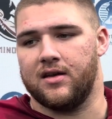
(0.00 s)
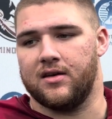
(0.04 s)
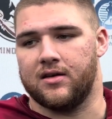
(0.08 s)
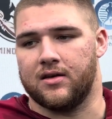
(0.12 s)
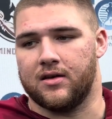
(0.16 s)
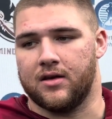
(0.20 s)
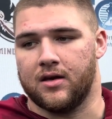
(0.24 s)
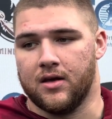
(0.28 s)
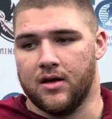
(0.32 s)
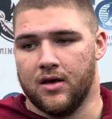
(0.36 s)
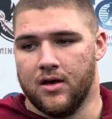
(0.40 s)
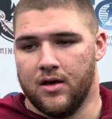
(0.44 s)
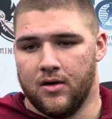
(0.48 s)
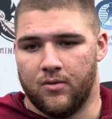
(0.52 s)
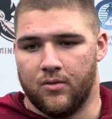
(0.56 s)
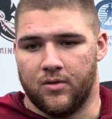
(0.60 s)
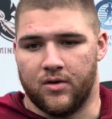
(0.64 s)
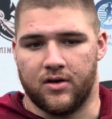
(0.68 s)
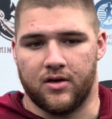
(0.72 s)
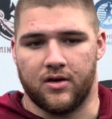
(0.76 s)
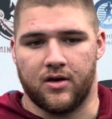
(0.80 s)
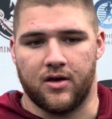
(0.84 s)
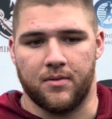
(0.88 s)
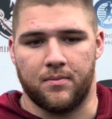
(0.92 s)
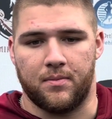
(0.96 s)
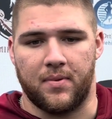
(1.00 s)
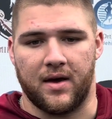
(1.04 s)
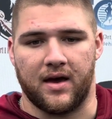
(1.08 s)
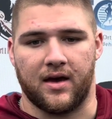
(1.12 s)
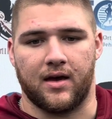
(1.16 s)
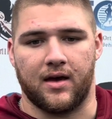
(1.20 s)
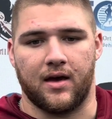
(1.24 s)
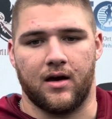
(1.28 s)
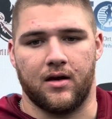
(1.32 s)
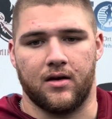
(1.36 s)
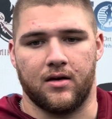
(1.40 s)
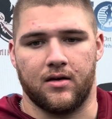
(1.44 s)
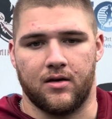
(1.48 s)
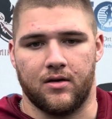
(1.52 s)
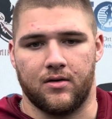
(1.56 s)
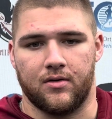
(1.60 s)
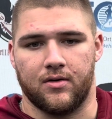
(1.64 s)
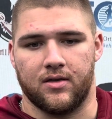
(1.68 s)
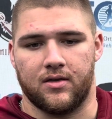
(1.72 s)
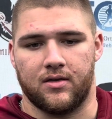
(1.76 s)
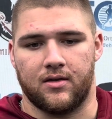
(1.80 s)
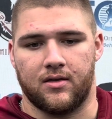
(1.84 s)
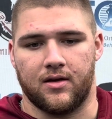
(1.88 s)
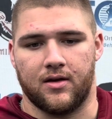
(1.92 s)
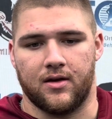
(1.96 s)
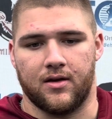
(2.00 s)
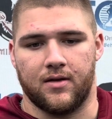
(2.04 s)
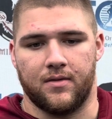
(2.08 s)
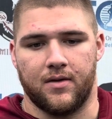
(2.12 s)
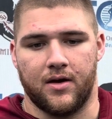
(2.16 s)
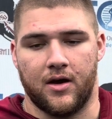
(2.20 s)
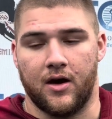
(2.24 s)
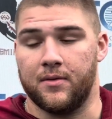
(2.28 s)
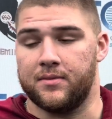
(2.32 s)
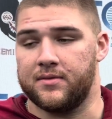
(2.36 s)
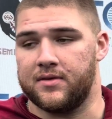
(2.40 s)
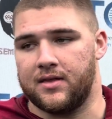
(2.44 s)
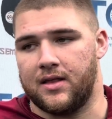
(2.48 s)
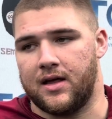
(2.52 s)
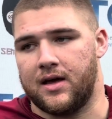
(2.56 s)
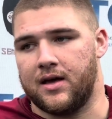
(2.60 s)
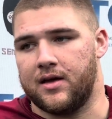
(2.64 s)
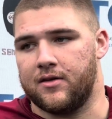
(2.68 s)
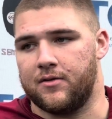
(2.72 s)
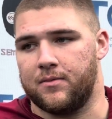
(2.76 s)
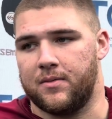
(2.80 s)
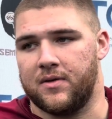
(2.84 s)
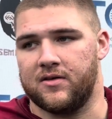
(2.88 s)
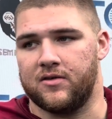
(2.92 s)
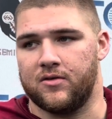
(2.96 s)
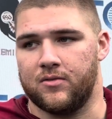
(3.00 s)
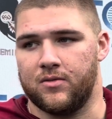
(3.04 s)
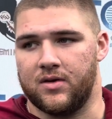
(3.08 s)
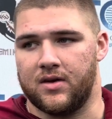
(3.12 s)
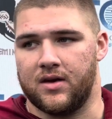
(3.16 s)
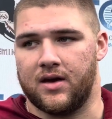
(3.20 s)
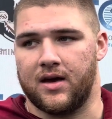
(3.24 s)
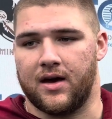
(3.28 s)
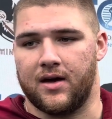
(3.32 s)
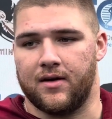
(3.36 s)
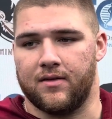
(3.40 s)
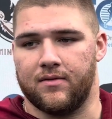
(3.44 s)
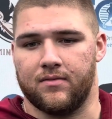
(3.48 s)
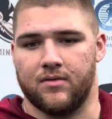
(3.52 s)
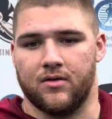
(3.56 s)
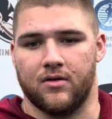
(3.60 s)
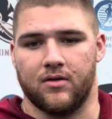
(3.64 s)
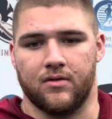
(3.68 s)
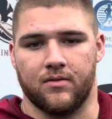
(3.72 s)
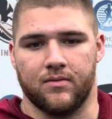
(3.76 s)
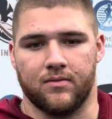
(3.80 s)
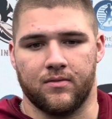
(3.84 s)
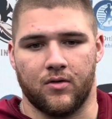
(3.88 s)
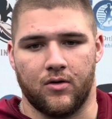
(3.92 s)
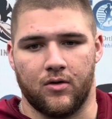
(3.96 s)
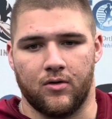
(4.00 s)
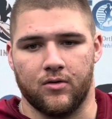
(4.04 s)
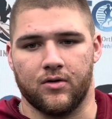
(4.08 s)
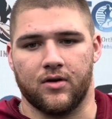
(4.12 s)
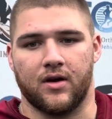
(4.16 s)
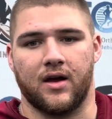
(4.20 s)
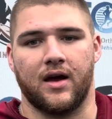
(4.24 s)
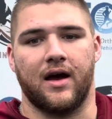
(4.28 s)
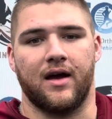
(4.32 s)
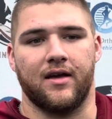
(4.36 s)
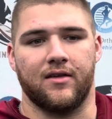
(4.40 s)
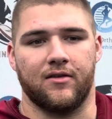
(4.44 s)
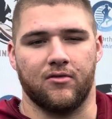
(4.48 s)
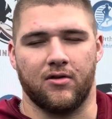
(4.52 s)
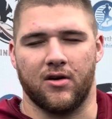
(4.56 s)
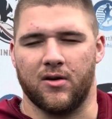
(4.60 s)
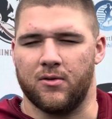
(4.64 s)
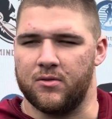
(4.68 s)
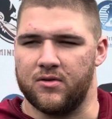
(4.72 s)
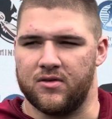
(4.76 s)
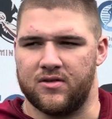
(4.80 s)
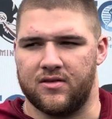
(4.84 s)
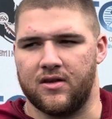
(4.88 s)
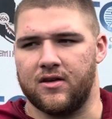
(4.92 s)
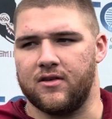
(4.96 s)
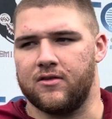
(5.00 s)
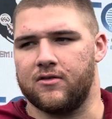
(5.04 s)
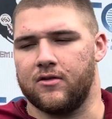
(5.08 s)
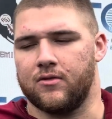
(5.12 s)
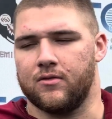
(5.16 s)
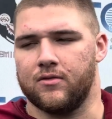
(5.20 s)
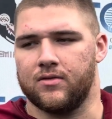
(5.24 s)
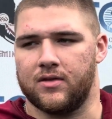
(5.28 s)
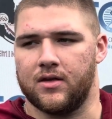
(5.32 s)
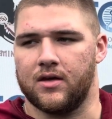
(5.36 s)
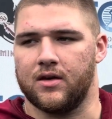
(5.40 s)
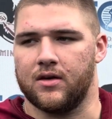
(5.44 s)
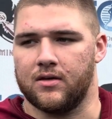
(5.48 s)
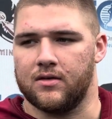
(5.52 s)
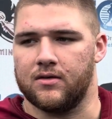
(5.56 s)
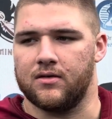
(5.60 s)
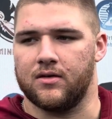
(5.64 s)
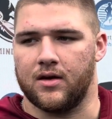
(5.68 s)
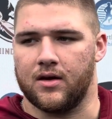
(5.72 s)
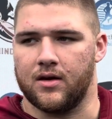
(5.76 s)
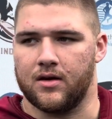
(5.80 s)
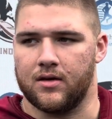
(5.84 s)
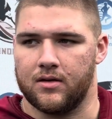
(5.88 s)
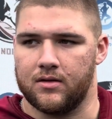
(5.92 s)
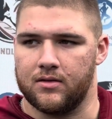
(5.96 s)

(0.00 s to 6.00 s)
And when you get back out, it helps a lot, especially when you got, older guys that are able to see certain things. Yeah.